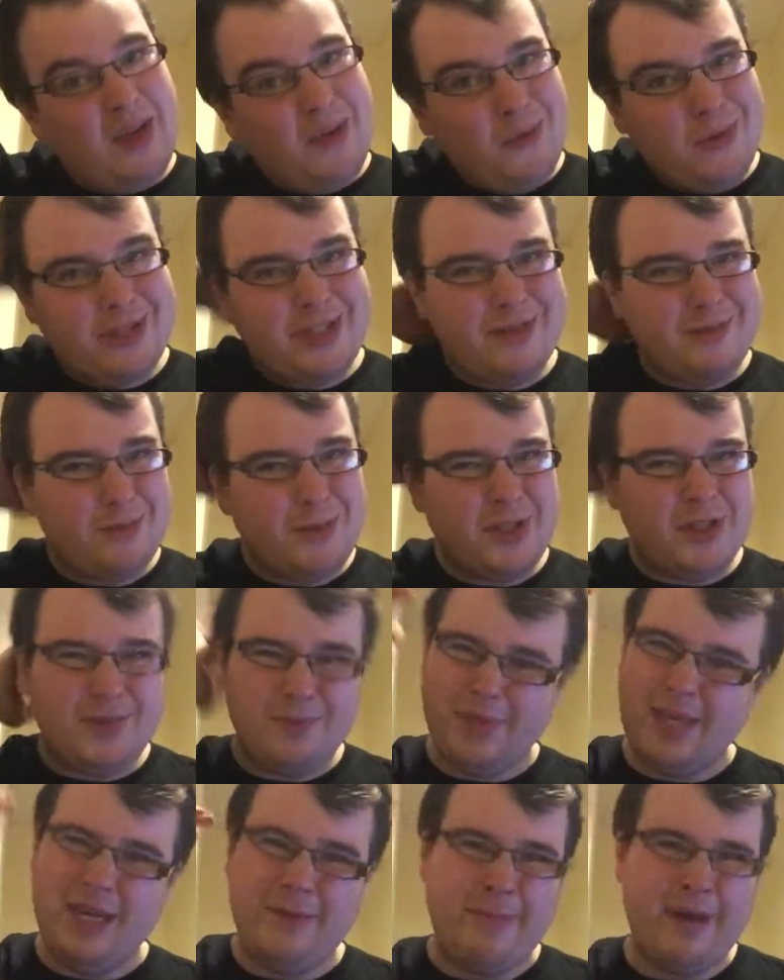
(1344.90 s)

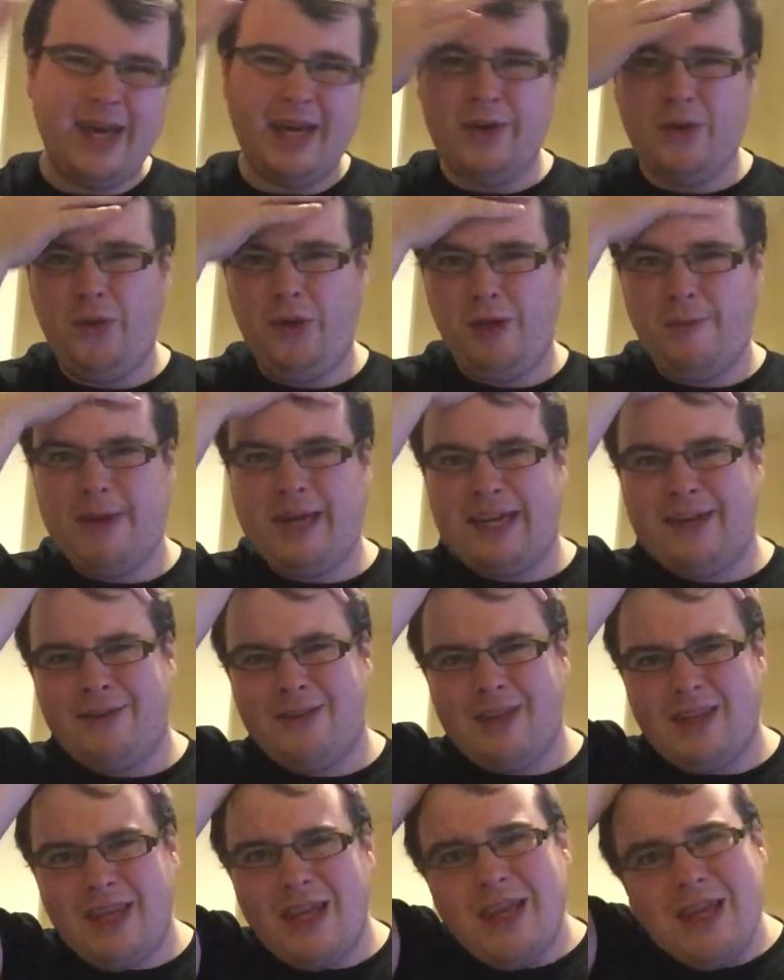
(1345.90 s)
wasn't Peter Pan all
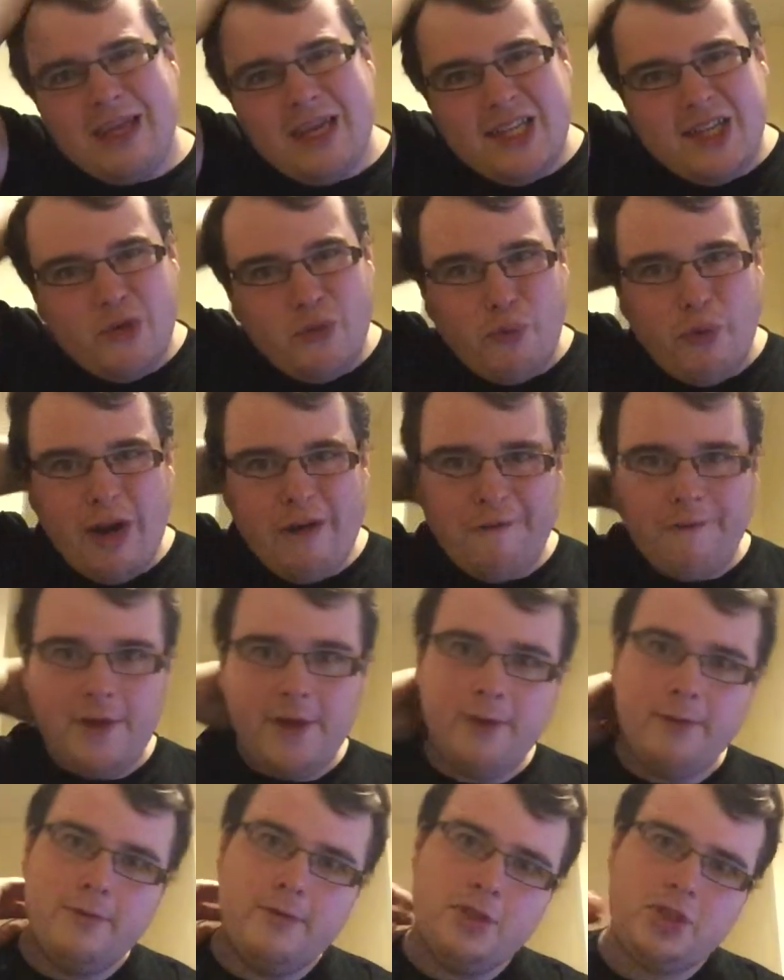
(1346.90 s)
about the
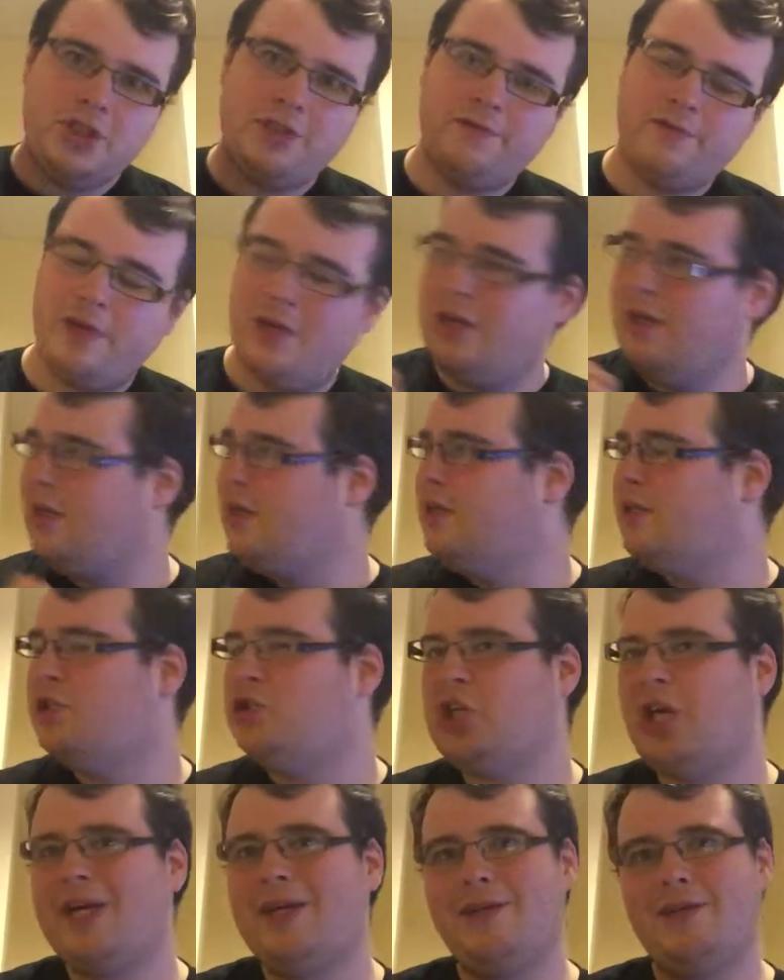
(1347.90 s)
refuge of
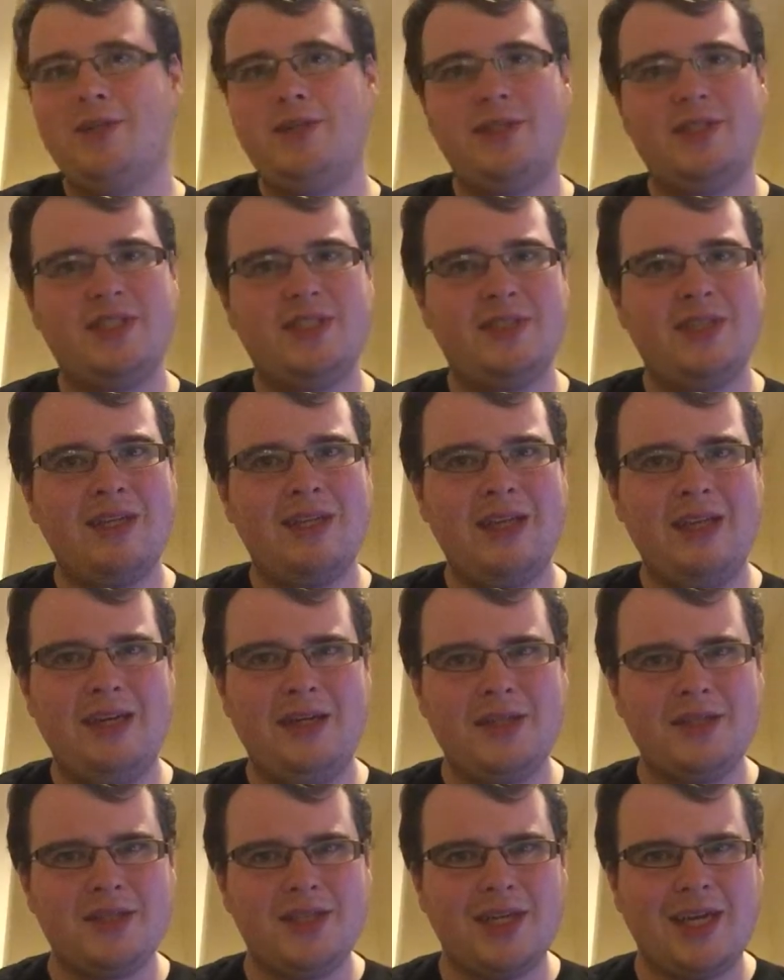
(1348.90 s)
childhood
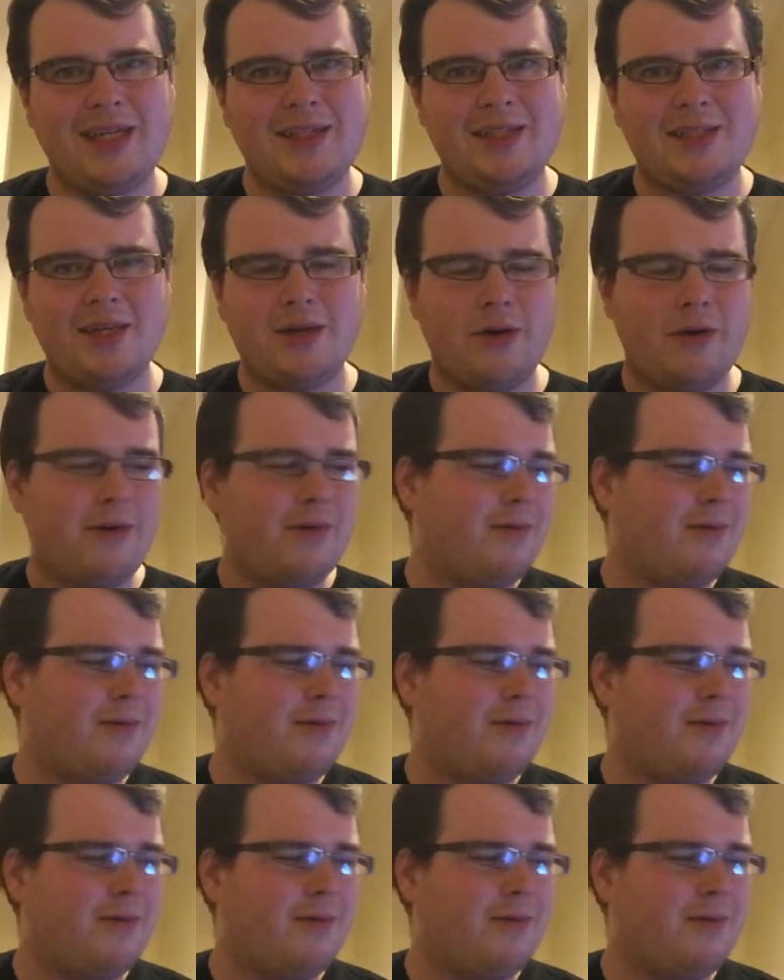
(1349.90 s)
silliness against a